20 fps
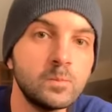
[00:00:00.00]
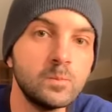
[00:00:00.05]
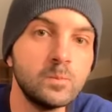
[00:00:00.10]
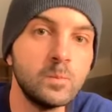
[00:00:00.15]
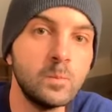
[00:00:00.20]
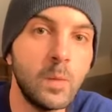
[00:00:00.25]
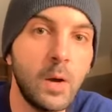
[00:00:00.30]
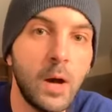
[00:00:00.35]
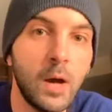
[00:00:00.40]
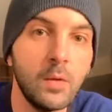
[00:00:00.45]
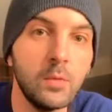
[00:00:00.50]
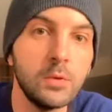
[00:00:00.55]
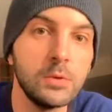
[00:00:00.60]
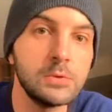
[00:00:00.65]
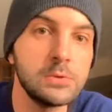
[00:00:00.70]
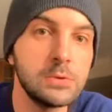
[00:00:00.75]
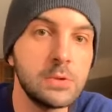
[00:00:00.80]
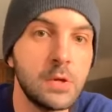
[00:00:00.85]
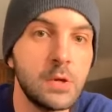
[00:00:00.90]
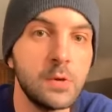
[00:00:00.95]
I will
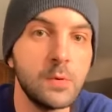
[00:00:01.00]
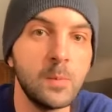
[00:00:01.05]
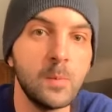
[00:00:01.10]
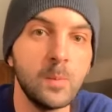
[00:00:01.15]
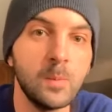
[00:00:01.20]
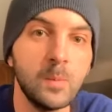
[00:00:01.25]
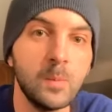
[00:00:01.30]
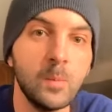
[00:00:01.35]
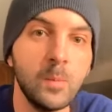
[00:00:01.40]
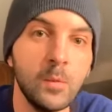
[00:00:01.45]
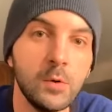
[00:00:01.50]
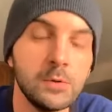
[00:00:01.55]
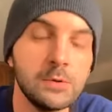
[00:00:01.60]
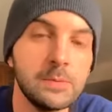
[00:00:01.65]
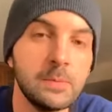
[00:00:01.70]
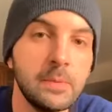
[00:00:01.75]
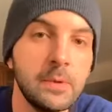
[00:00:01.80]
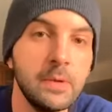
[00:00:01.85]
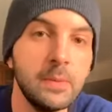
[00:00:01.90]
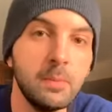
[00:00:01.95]
start once
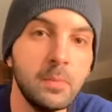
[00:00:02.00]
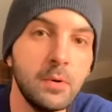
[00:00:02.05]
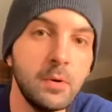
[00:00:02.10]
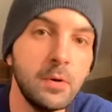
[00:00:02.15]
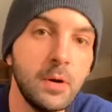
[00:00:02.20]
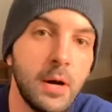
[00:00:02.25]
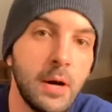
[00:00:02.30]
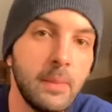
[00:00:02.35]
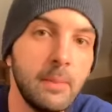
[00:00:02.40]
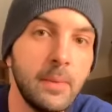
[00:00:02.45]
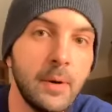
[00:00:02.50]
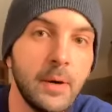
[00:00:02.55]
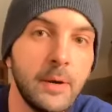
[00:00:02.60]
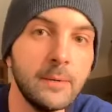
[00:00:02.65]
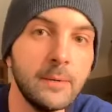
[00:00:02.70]
people hop on.